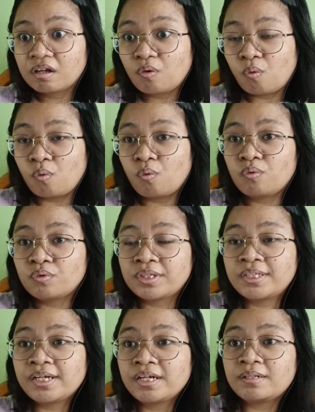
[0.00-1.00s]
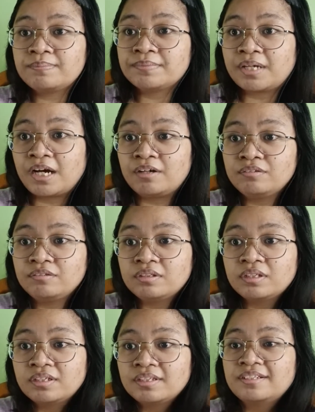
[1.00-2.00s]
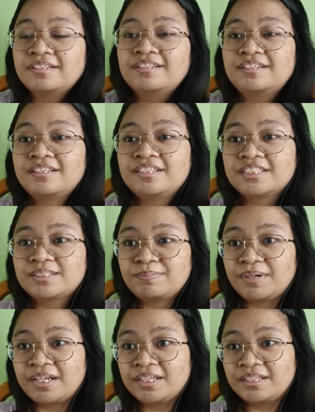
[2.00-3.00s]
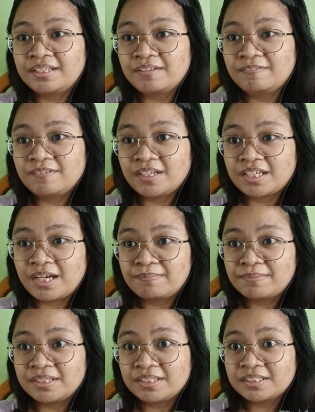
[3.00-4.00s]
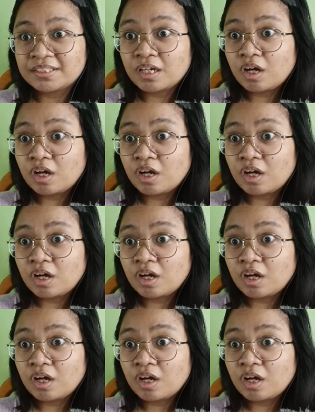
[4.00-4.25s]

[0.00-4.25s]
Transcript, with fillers: Oh, did he calm down? This is bad if that happens.